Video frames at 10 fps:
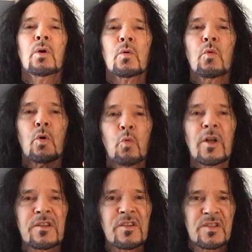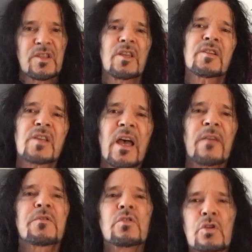Well, what does this
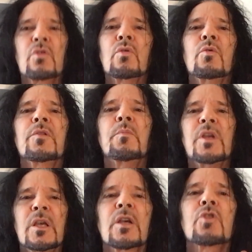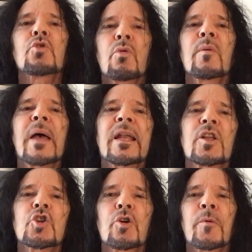have to do with being a tour
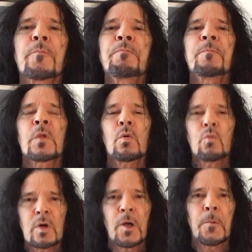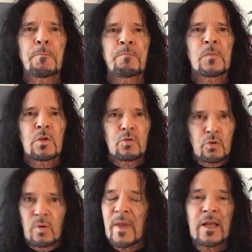manager? Well,
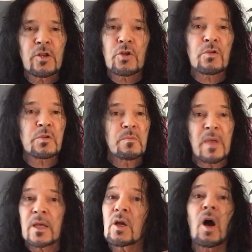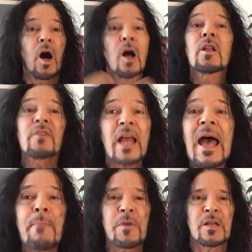tour managers make all of it
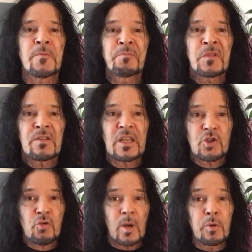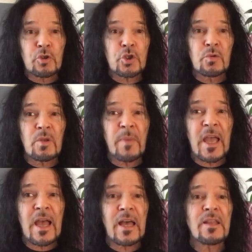happen. They troubleshoot the
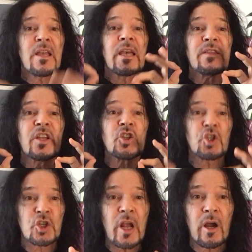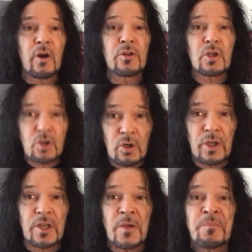bad and they share in the
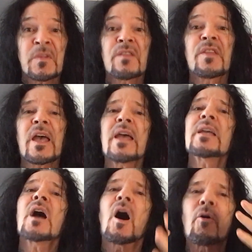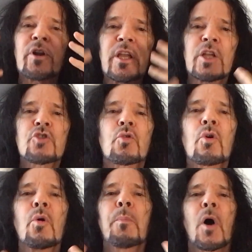good. They are an
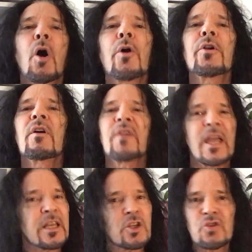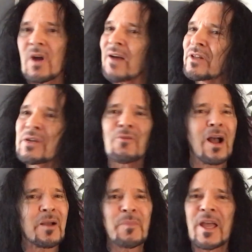integral part of any traveling
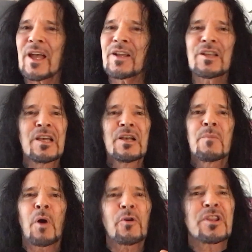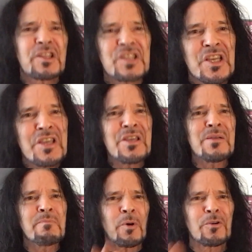rock band, part of the
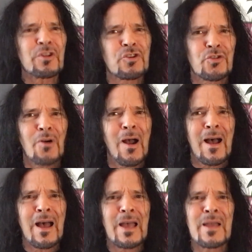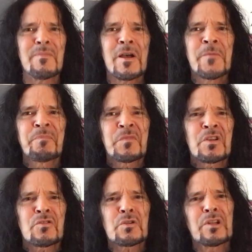team, part of the tribe.
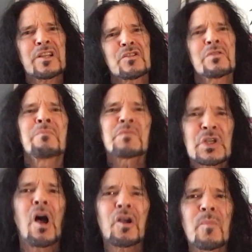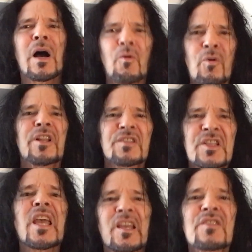So let's talk about what it
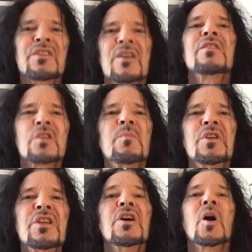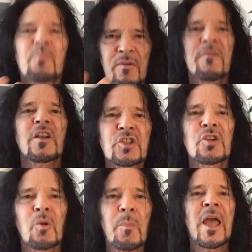takes to be a
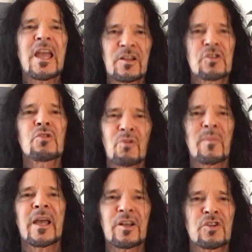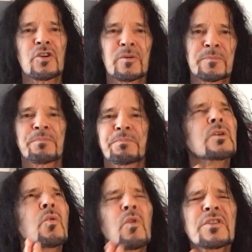professional band tour manager.
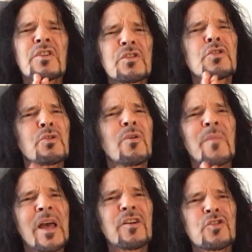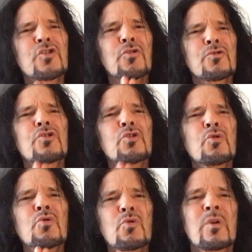What does a tour manager
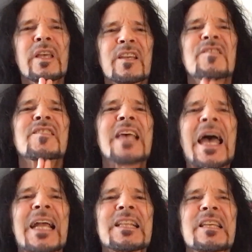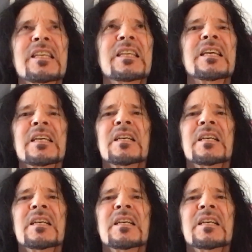do exactly?